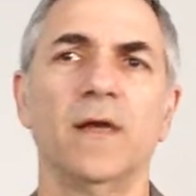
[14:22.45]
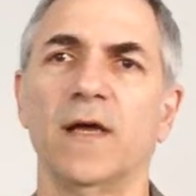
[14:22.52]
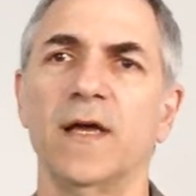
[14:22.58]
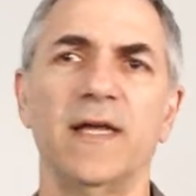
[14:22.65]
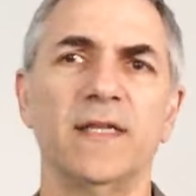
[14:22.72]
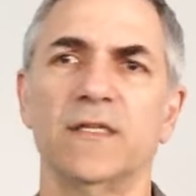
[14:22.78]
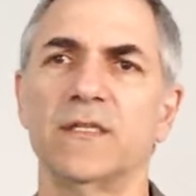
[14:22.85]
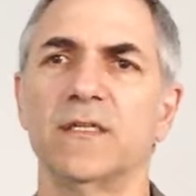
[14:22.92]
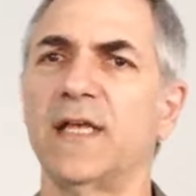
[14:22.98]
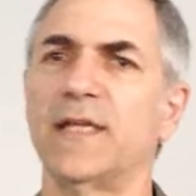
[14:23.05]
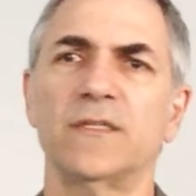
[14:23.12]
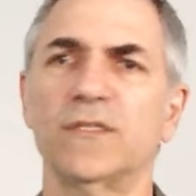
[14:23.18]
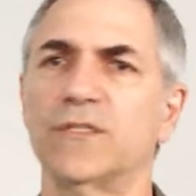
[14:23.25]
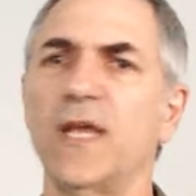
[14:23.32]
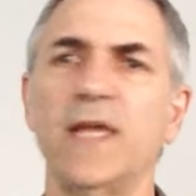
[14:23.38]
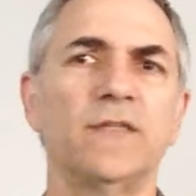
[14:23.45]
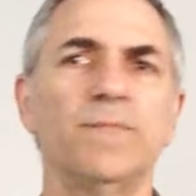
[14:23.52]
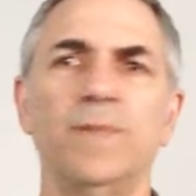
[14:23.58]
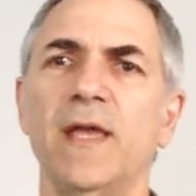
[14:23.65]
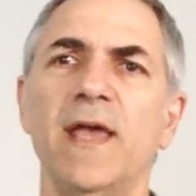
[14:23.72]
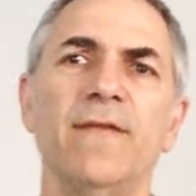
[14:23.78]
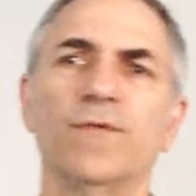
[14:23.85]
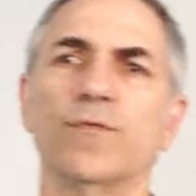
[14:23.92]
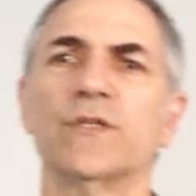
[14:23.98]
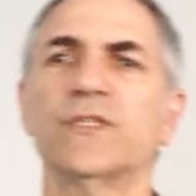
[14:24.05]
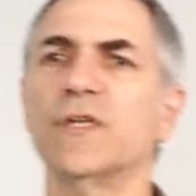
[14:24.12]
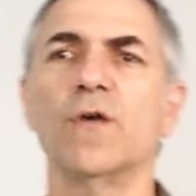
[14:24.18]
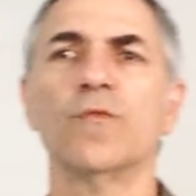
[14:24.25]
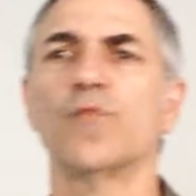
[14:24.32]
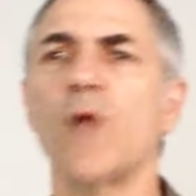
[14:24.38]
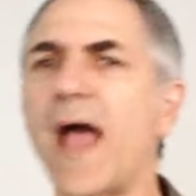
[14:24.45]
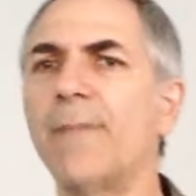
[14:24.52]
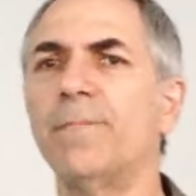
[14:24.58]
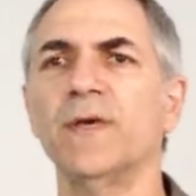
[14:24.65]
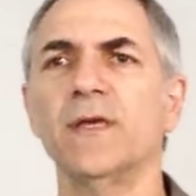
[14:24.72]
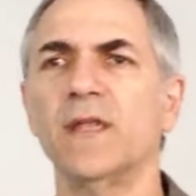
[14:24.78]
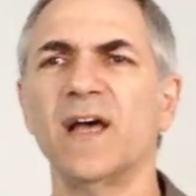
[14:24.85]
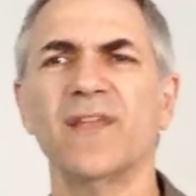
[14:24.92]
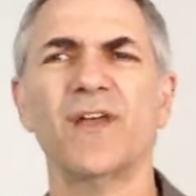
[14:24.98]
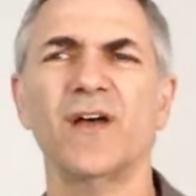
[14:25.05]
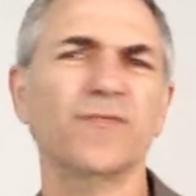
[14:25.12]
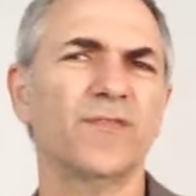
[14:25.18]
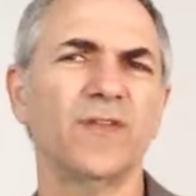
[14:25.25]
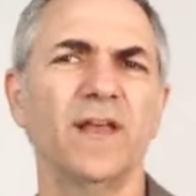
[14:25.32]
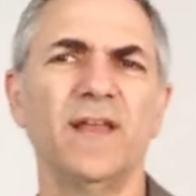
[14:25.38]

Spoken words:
that the change of behavior was so rapid, I thought,